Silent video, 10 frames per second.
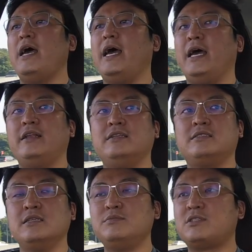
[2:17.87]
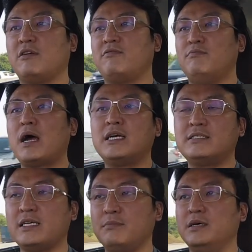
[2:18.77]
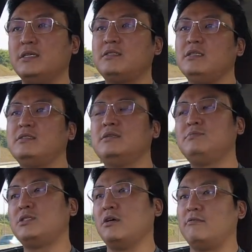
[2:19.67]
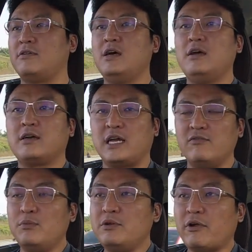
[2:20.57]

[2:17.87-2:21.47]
And in terms of market segments, in terms of government